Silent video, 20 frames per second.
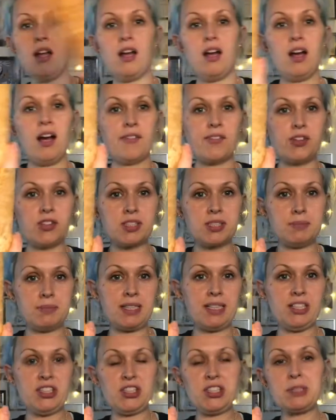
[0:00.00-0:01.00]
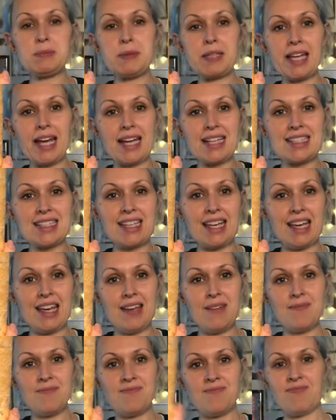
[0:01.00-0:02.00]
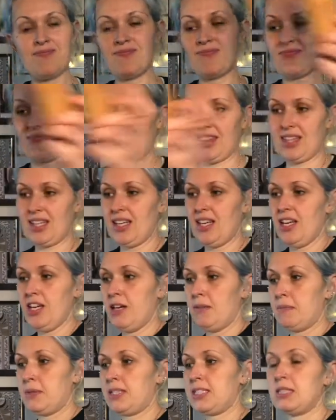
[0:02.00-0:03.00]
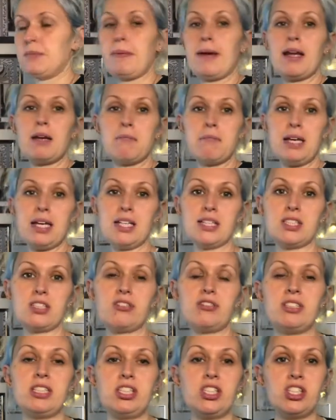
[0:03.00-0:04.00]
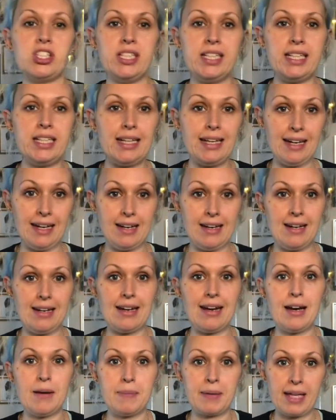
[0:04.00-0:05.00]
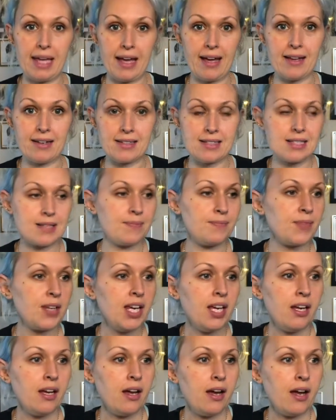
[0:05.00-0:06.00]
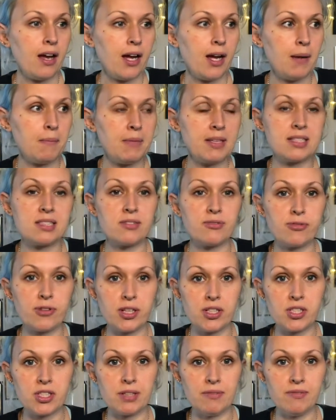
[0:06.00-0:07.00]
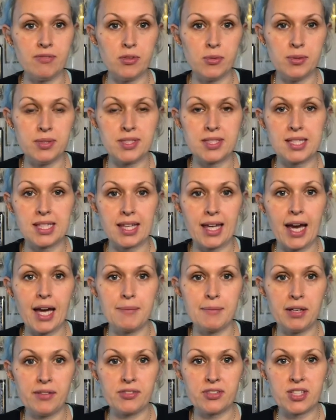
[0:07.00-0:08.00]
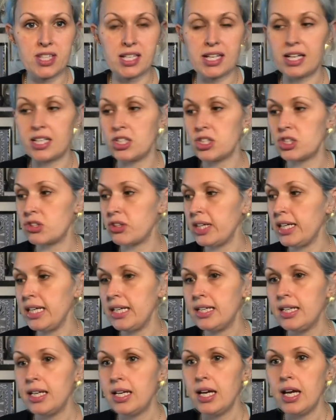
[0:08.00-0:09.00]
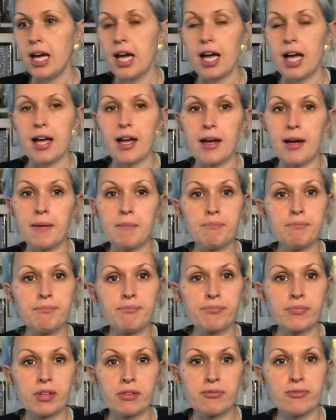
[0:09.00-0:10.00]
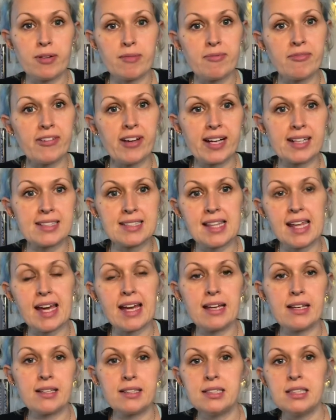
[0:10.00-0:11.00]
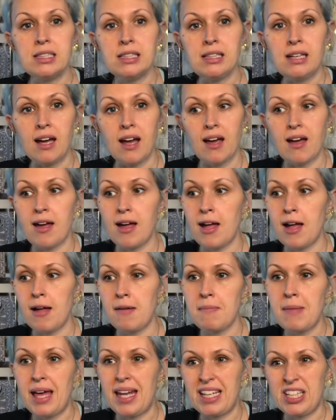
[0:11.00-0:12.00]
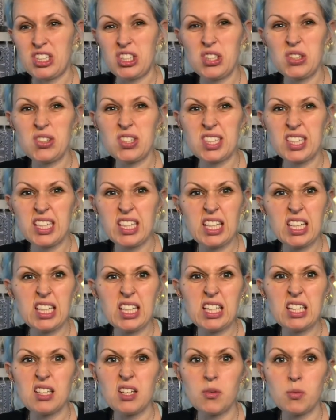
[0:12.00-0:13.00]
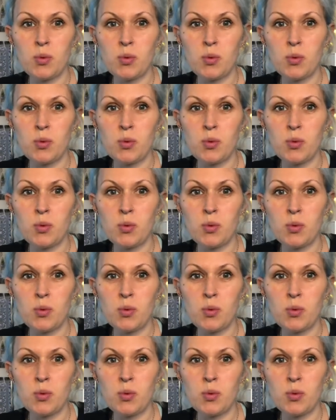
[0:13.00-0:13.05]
I've got some delicious baguettes here, because a banh mi is traditionally in a baguette. It's the French influence that came over to the country. Fun fact there. And it's usually